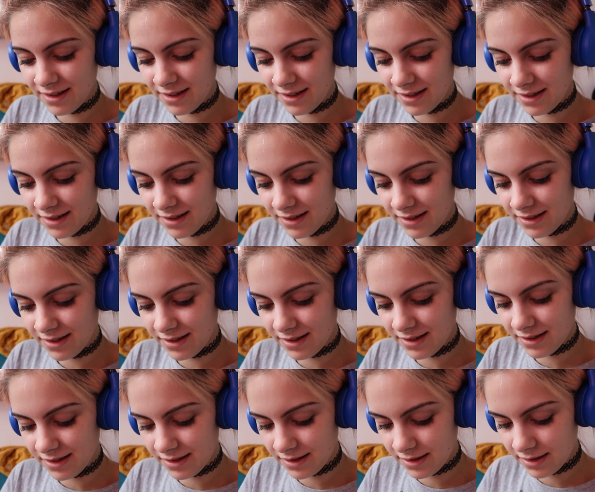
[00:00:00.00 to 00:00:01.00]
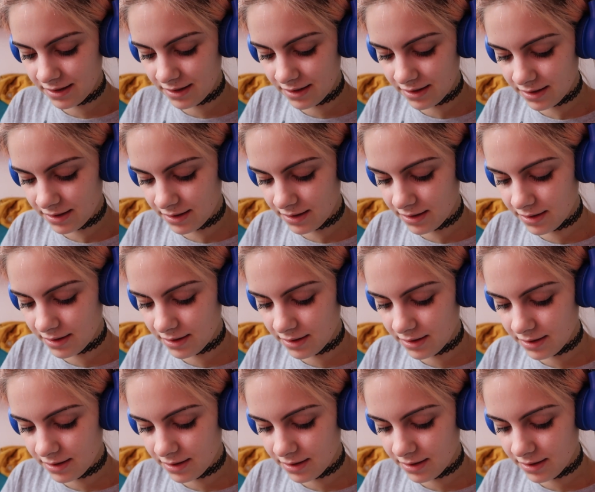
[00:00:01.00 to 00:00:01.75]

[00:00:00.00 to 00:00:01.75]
[no speech]